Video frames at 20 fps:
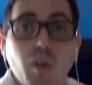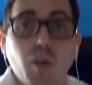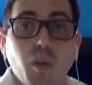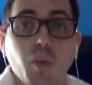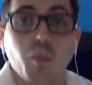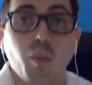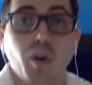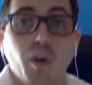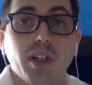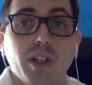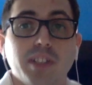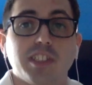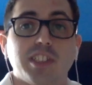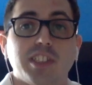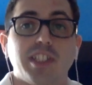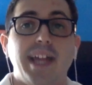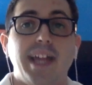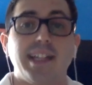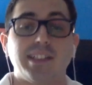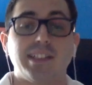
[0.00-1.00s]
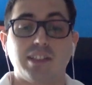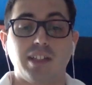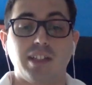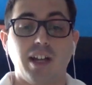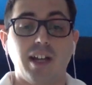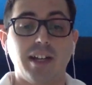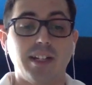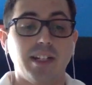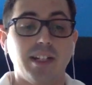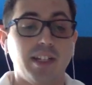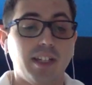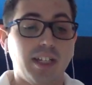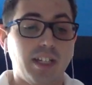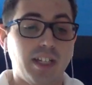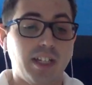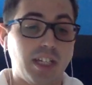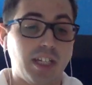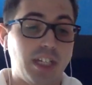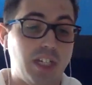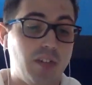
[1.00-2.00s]
Once that's done,
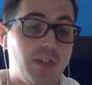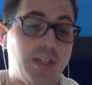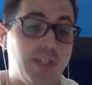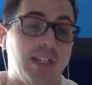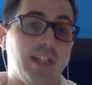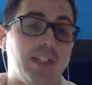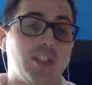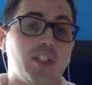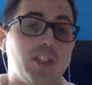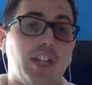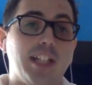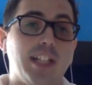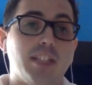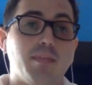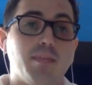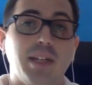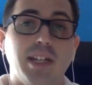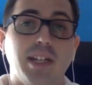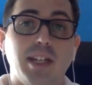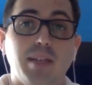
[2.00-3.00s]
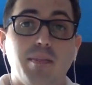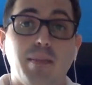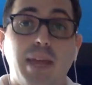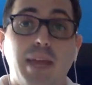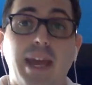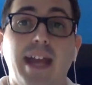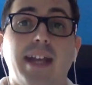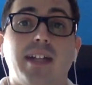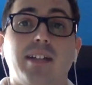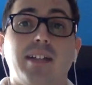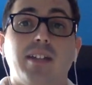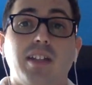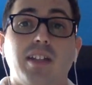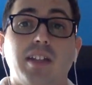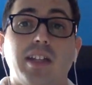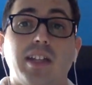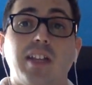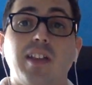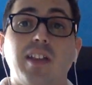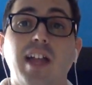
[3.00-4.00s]
you need to transmit it back to
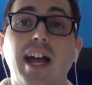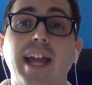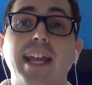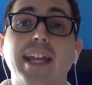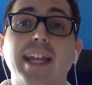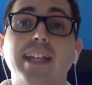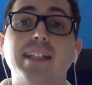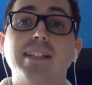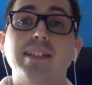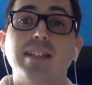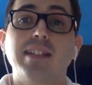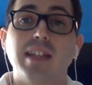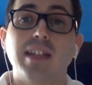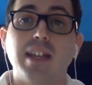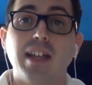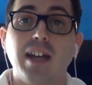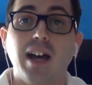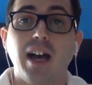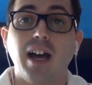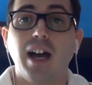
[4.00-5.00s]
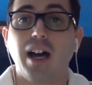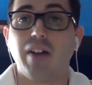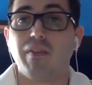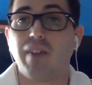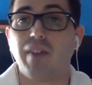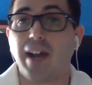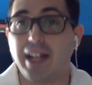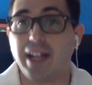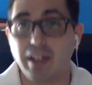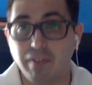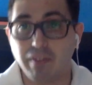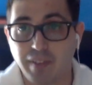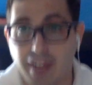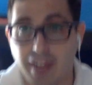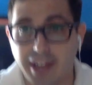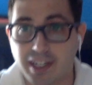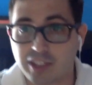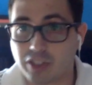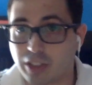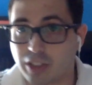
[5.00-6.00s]
the client via
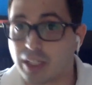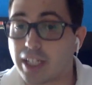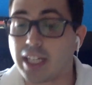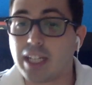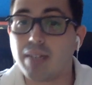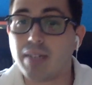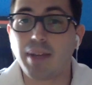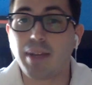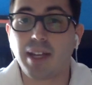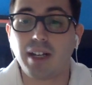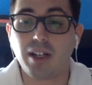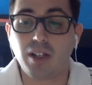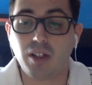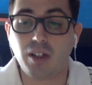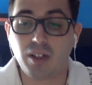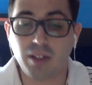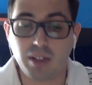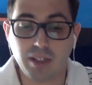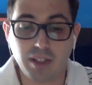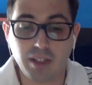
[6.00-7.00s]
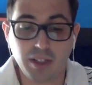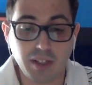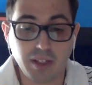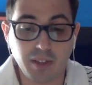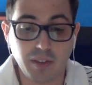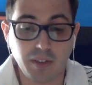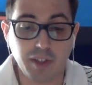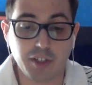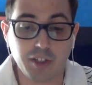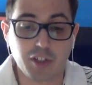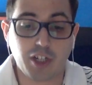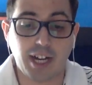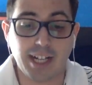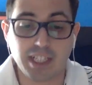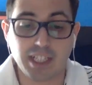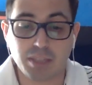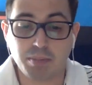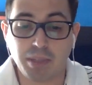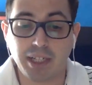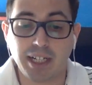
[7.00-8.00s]
fax or email. The
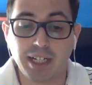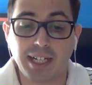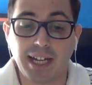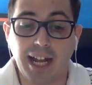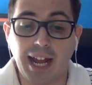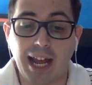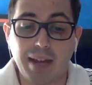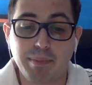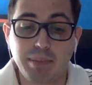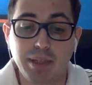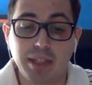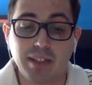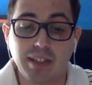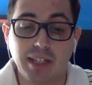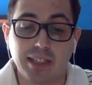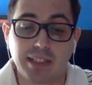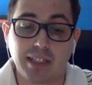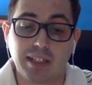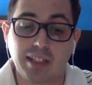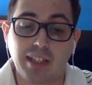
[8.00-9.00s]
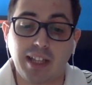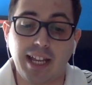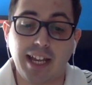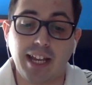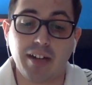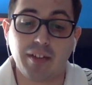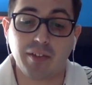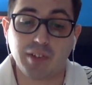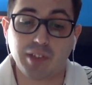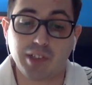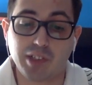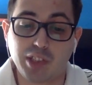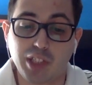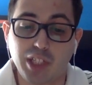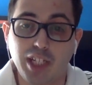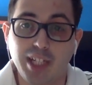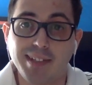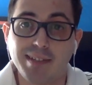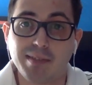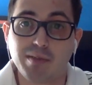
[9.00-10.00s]
transmitted copy that the client
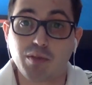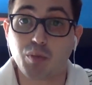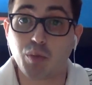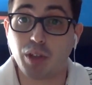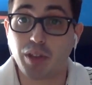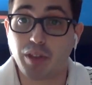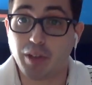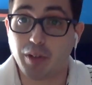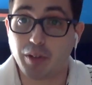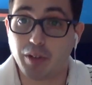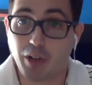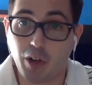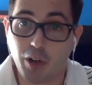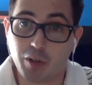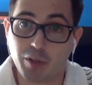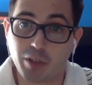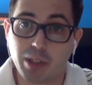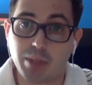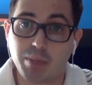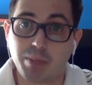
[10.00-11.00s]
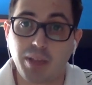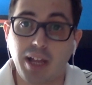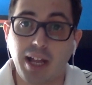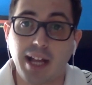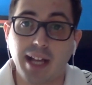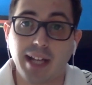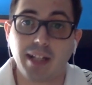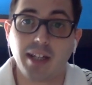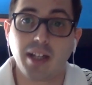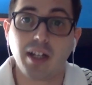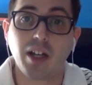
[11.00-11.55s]
receives with your notary block